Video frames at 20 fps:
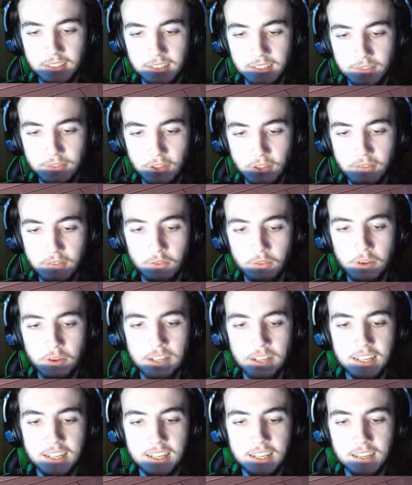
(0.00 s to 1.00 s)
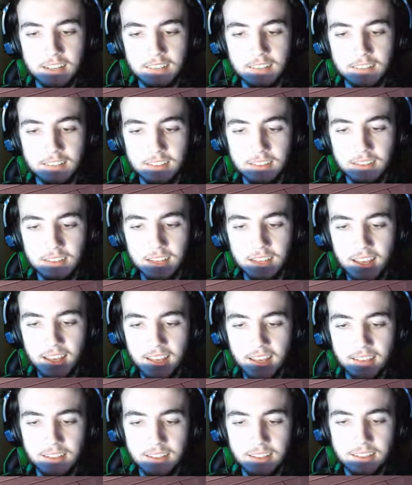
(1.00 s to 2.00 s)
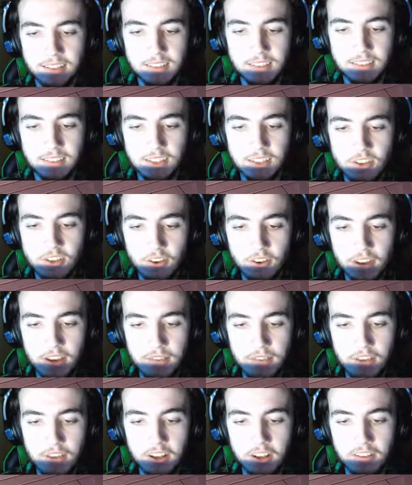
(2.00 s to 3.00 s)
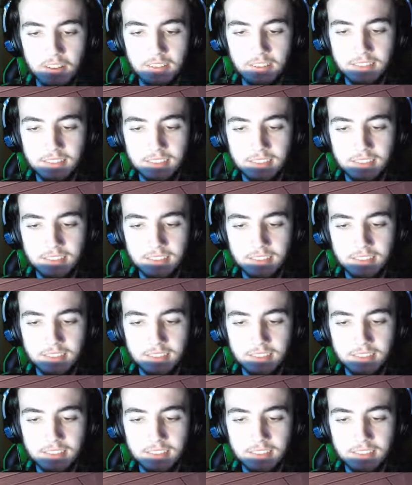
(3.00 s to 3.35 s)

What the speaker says: It's for your forehead, idiot. Ah, sorry, I forgot.